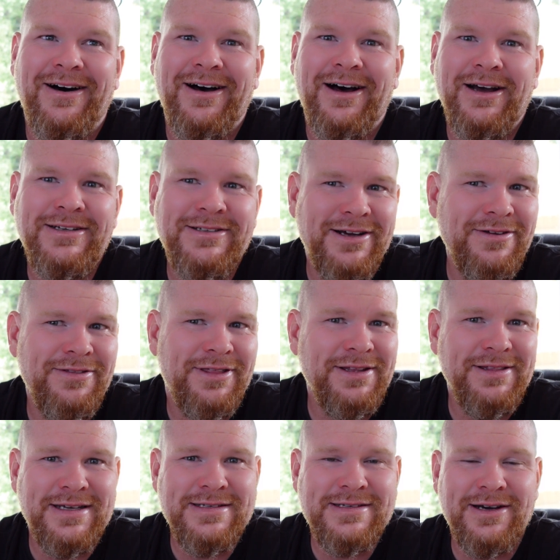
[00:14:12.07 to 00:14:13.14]
I don't
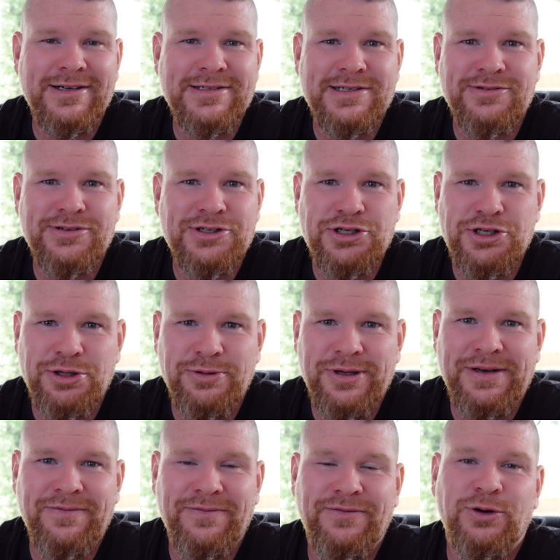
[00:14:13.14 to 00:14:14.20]
think these guys are a
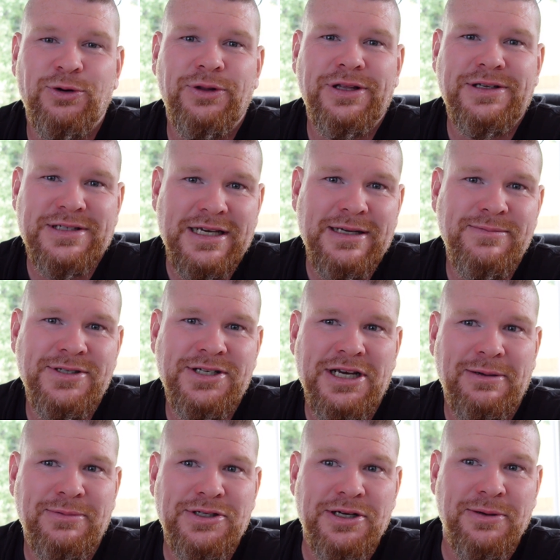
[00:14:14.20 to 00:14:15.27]
shoo-in for the Teams
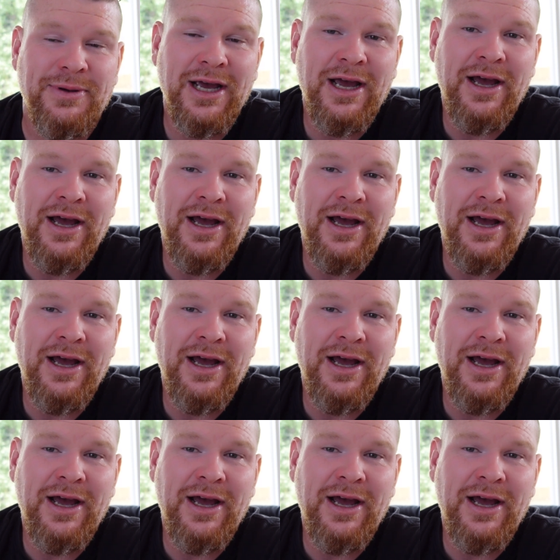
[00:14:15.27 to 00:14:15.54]
Championship.